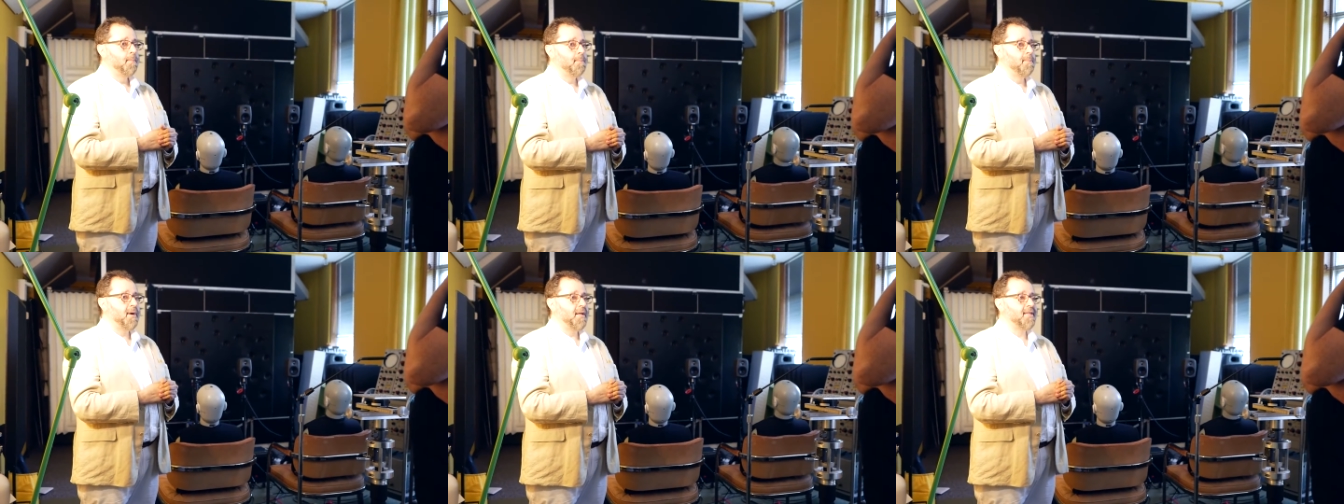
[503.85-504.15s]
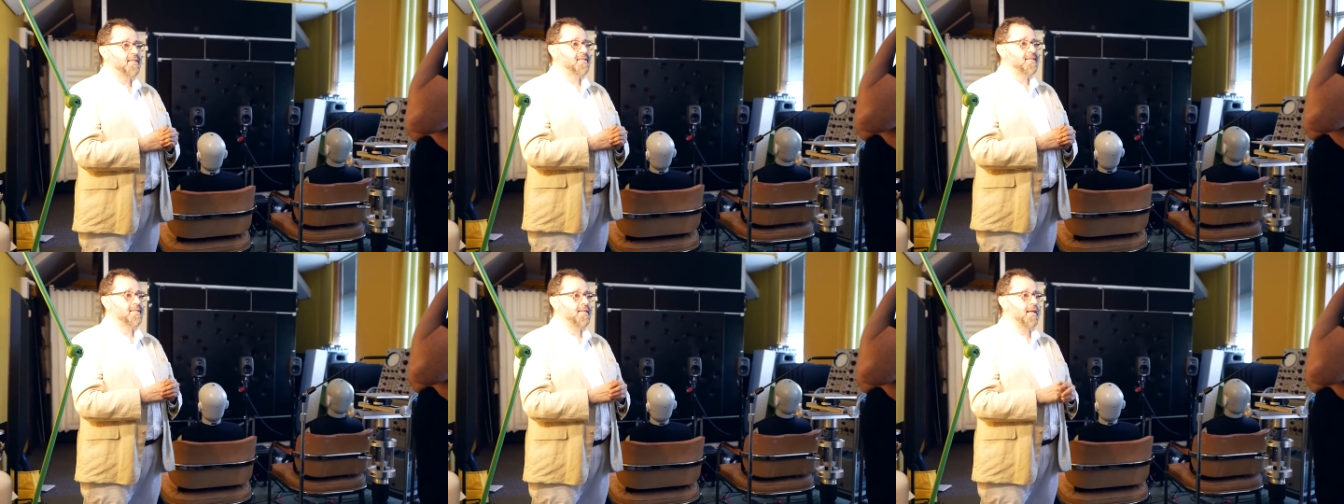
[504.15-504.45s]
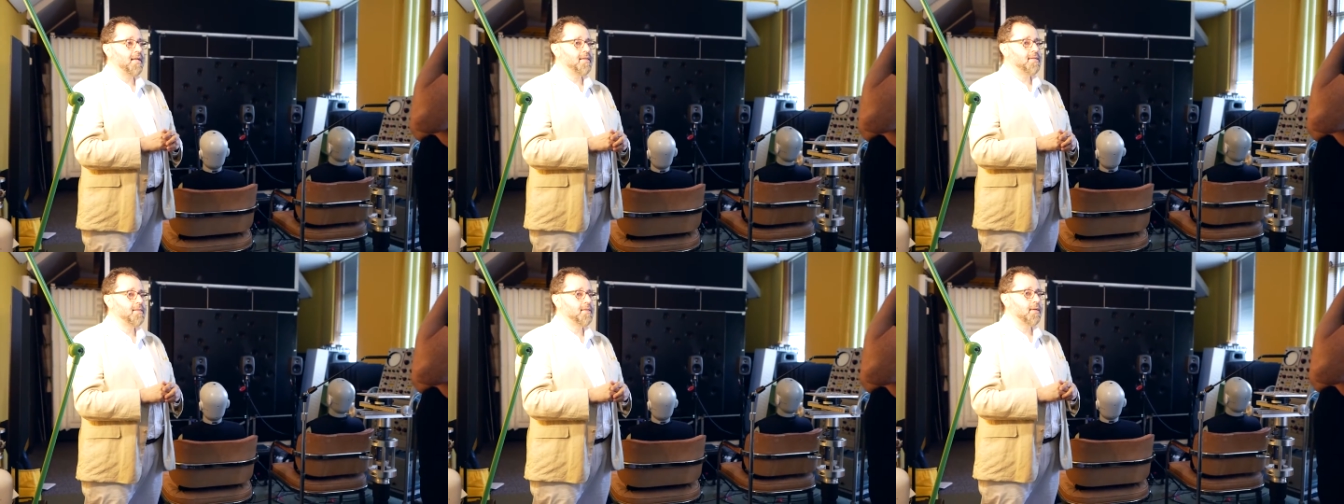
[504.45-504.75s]
but it
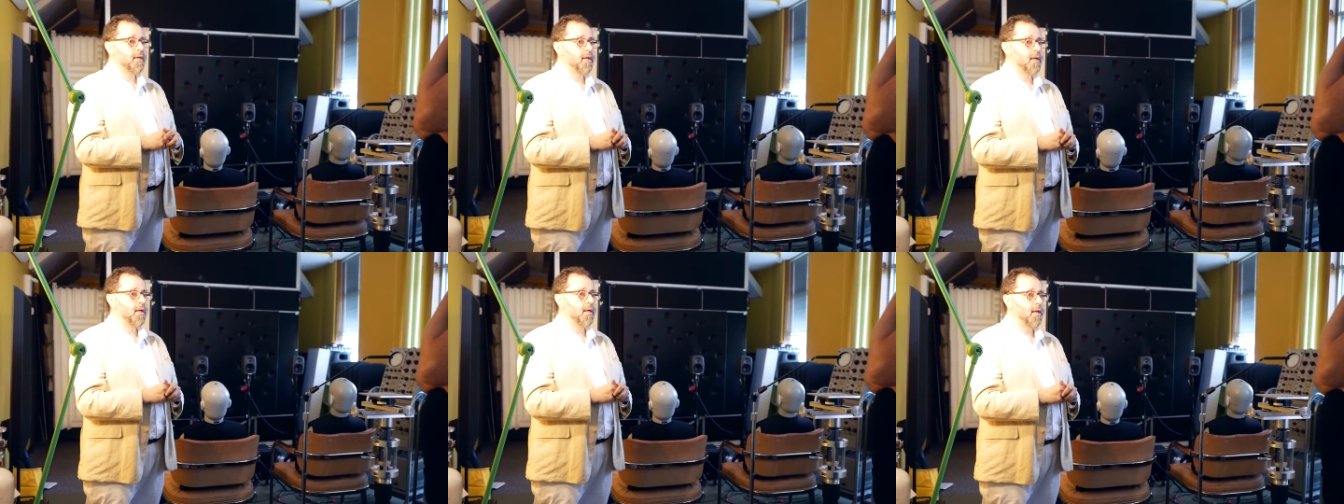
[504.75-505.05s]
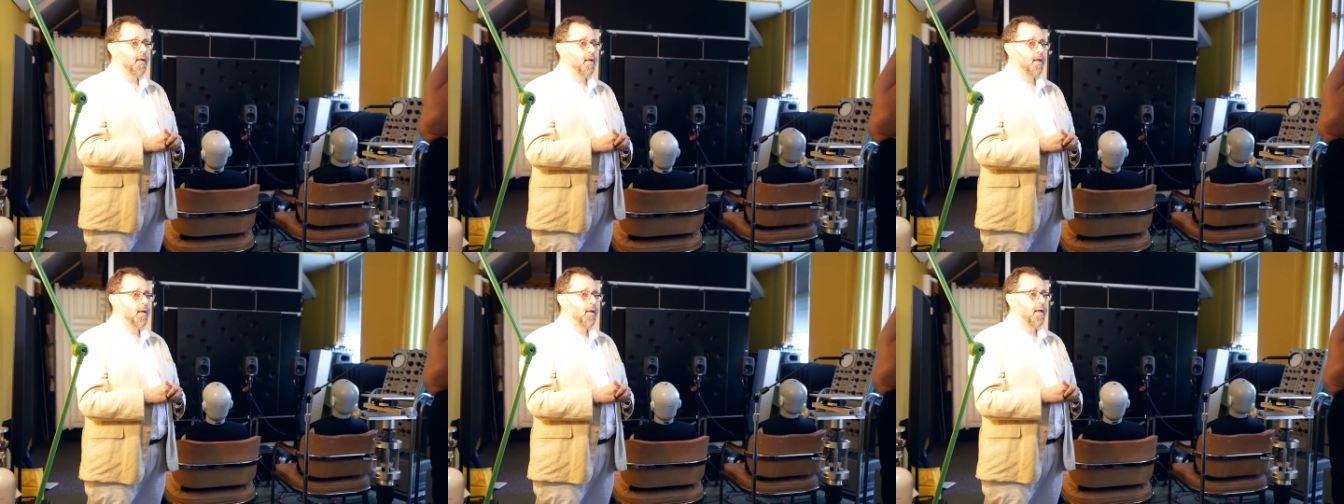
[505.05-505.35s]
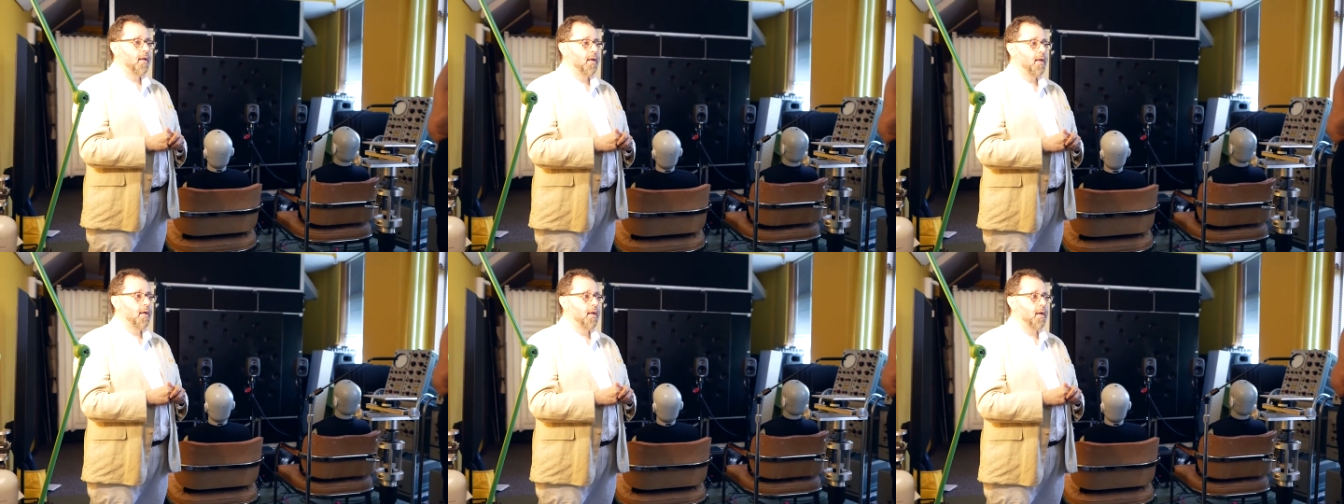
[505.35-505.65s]
stayed
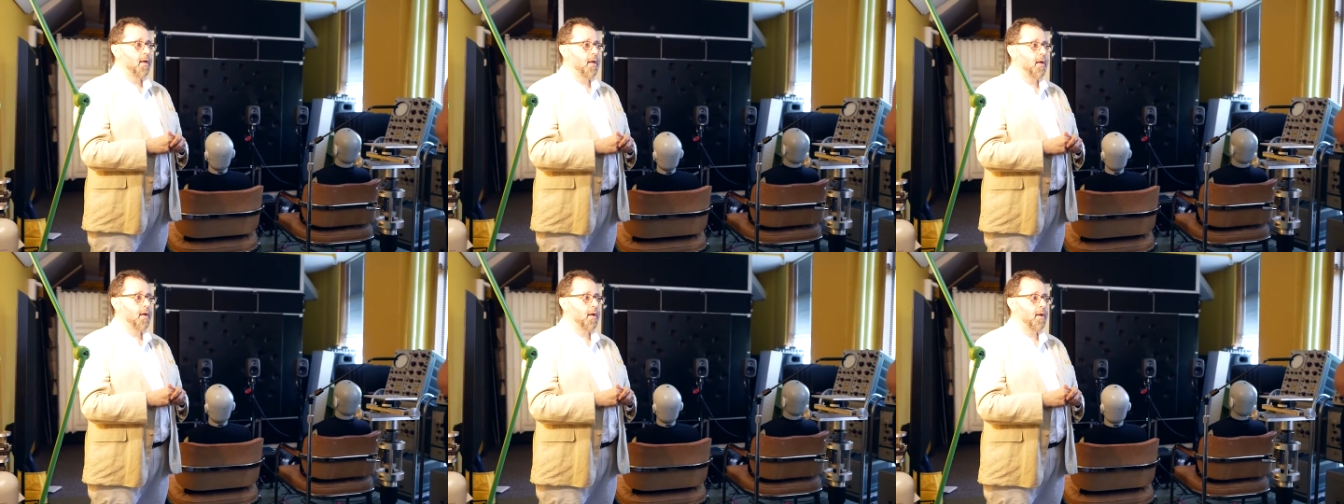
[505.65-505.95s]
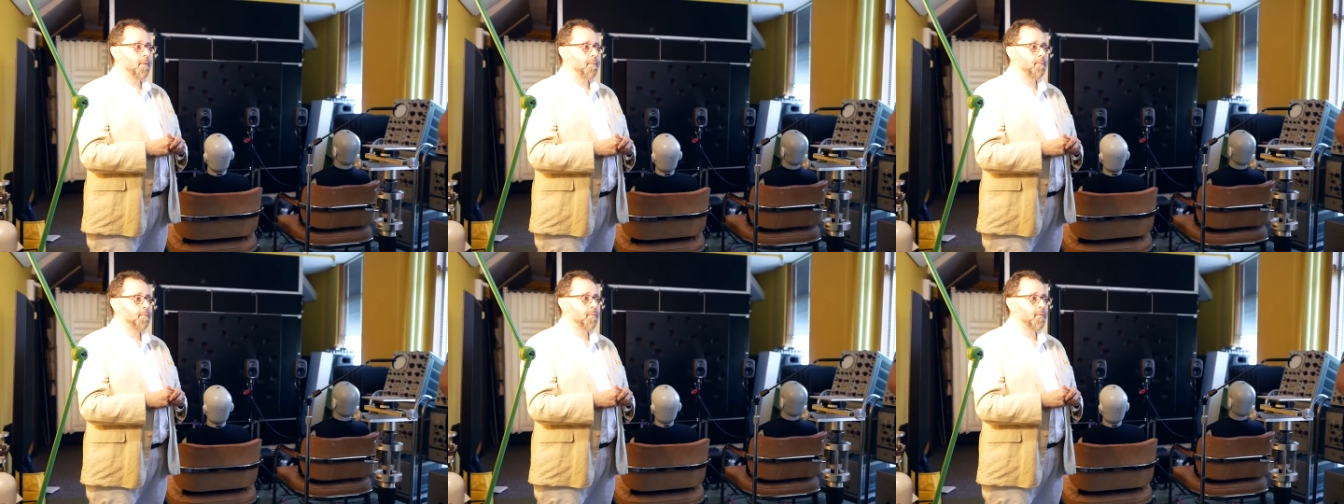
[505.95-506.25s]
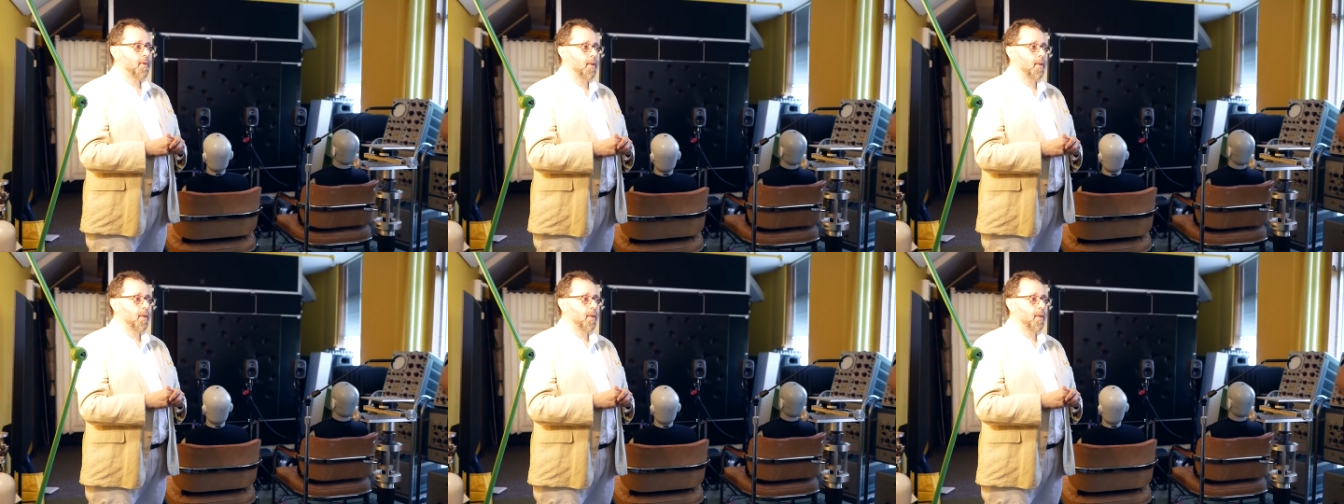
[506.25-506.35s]
um,